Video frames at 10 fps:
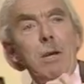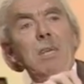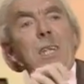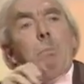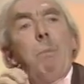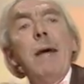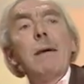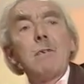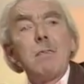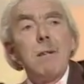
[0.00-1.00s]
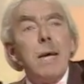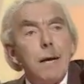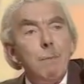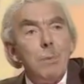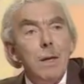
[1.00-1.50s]
spiked
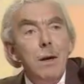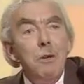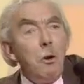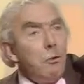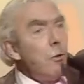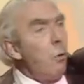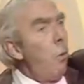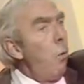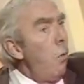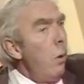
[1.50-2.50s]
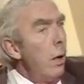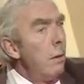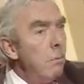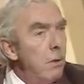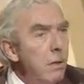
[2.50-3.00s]
stick. Not at all
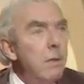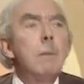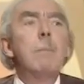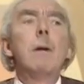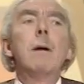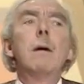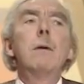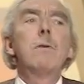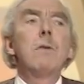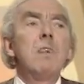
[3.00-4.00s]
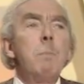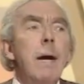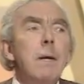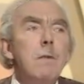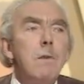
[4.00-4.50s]
dissimilar to the
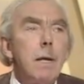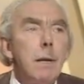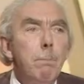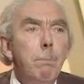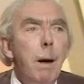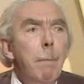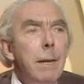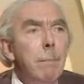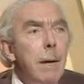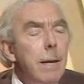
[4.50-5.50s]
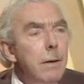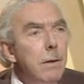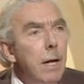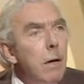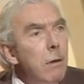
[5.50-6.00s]
spike stick a public-minded
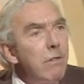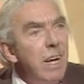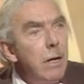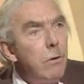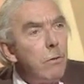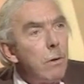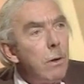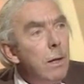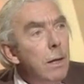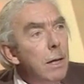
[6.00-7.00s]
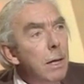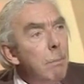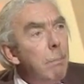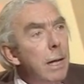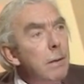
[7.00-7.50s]
Hell's Angel
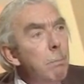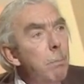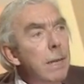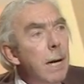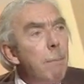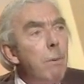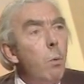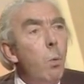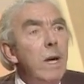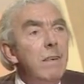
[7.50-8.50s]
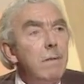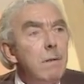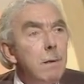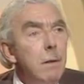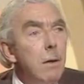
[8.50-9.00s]
might pick up waste
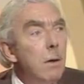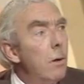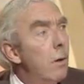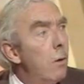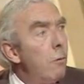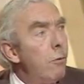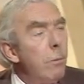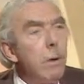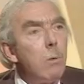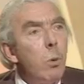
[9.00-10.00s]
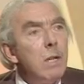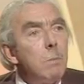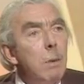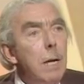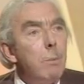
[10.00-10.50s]
from a waste
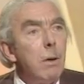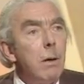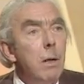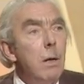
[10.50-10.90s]
paper